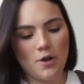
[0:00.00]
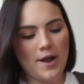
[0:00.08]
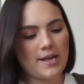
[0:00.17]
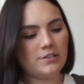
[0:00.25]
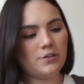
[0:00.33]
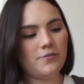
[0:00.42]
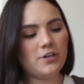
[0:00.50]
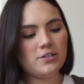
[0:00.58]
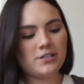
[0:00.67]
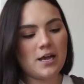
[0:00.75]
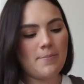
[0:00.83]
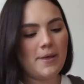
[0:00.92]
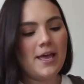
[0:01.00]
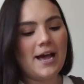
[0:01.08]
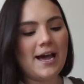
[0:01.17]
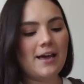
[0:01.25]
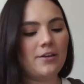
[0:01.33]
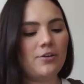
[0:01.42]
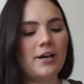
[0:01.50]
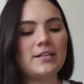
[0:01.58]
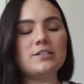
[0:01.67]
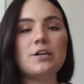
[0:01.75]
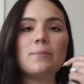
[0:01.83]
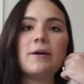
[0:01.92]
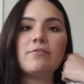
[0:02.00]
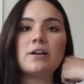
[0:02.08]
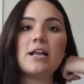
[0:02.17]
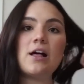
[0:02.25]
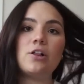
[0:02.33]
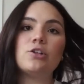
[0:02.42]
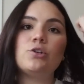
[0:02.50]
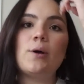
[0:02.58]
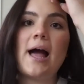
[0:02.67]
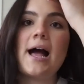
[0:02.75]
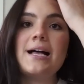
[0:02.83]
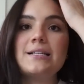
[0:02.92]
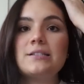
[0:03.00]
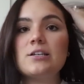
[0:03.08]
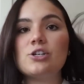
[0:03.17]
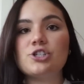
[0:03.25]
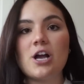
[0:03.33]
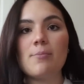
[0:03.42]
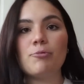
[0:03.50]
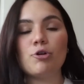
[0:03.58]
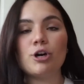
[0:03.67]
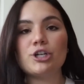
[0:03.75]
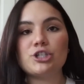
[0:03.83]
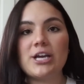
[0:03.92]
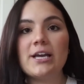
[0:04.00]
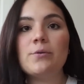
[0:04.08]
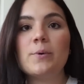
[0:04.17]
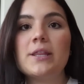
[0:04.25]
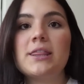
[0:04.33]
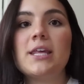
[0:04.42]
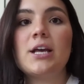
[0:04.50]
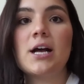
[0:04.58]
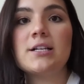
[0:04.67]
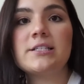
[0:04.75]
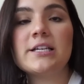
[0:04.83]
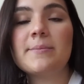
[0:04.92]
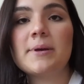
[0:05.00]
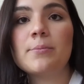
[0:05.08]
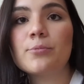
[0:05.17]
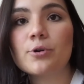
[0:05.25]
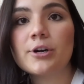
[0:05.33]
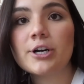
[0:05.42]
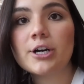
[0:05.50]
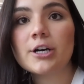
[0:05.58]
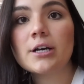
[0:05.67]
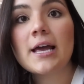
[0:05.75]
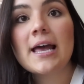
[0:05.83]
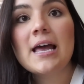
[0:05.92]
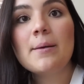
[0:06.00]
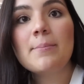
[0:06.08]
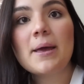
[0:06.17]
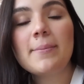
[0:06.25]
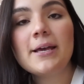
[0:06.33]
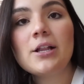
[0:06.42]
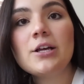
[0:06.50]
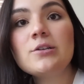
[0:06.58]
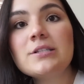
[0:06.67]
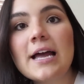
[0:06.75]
Okay, so first up, you guys know my friend Elle who has Shopcore Jade with the custom embroidered baby clothes.